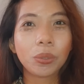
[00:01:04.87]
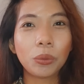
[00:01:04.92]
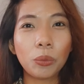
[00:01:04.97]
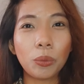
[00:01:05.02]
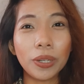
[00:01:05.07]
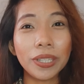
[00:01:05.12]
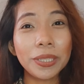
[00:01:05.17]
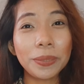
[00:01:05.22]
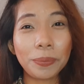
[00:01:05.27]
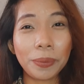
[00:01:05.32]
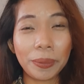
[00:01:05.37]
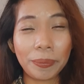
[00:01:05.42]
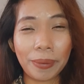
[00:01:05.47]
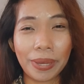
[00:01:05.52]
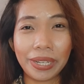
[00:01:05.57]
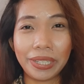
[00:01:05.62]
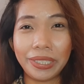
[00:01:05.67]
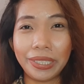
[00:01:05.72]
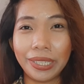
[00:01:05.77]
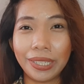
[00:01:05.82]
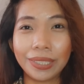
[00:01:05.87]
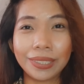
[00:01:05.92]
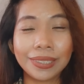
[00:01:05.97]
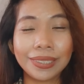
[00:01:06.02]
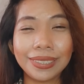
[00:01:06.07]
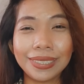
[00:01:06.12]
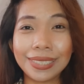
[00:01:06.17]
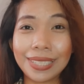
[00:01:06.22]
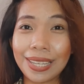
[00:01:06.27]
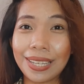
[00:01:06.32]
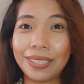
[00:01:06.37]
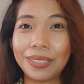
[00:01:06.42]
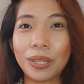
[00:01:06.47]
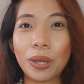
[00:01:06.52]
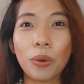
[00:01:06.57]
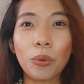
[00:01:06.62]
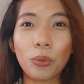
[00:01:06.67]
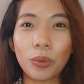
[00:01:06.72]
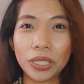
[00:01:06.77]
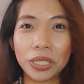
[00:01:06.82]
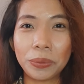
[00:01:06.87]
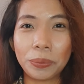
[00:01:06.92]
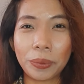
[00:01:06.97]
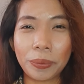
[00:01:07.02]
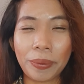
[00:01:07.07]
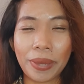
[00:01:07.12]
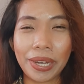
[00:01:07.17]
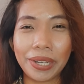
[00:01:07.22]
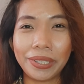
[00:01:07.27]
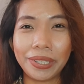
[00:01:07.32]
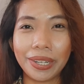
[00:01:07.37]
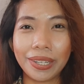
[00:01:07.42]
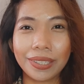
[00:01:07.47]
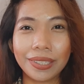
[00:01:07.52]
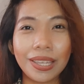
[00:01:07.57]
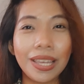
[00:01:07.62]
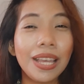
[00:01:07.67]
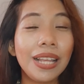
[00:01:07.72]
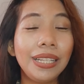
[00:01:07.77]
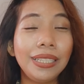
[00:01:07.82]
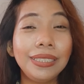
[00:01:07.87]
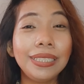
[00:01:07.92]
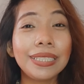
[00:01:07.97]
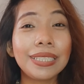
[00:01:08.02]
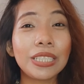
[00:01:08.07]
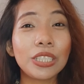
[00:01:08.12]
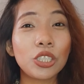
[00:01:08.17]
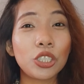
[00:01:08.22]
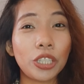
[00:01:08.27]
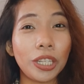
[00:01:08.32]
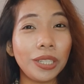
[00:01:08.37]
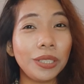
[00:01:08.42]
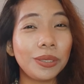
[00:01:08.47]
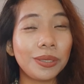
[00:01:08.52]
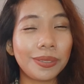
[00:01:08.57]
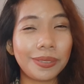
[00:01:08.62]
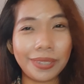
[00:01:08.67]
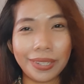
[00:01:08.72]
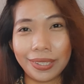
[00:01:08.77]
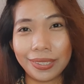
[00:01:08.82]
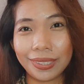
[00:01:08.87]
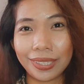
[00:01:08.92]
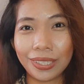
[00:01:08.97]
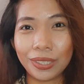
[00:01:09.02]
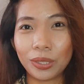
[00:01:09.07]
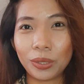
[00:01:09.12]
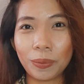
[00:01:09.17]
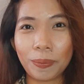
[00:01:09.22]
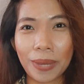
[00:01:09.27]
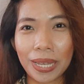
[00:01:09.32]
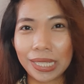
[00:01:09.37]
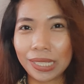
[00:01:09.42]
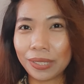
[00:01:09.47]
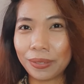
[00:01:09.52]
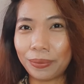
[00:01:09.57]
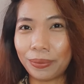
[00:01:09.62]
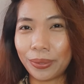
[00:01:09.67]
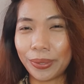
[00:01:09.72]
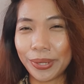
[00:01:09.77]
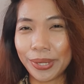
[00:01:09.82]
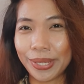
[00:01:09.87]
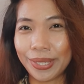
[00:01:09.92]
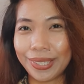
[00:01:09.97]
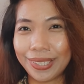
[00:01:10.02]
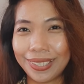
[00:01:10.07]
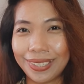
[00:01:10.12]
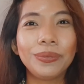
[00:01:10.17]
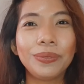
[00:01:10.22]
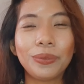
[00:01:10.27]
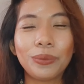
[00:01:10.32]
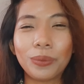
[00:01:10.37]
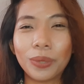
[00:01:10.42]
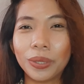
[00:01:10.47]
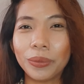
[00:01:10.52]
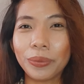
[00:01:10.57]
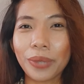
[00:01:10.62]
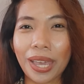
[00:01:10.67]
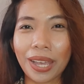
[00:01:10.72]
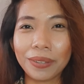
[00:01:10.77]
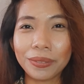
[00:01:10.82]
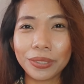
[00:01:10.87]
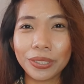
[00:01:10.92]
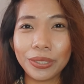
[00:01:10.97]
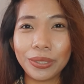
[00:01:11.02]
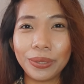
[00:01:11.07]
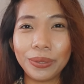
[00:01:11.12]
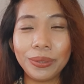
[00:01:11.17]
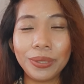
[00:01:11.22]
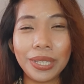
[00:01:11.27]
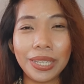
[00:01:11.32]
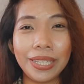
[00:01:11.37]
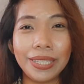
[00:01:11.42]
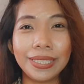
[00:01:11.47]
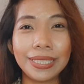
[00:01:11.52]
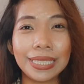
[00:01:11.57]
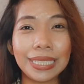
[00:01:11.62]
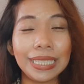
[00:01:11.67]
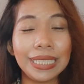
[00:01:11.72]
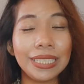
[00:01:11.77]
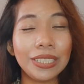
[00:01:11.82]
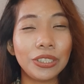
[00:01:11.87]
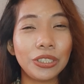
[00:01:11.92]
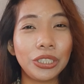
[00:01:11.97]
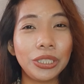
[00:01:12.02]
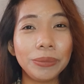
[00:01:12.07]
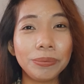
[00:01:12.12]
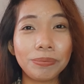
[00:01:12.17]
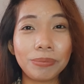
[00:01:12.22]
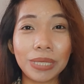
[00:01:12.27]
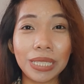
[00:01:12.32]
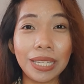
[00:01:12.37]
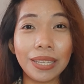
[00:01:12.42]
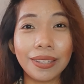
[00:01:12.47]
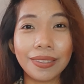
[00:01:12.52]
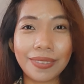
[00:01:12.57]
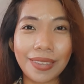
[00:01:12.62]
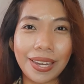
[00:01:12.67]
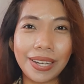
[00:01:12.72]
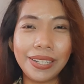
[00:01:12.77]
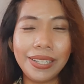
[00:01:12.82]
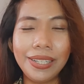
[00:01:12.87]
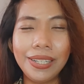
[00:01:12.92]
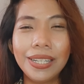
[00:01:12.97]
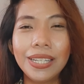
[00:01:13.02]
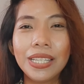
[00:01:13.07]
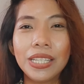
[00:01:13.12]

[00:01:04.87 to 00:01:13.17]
Was preparing, again, was preparing. Let's change this into passive voice. What we have to do is insert being there.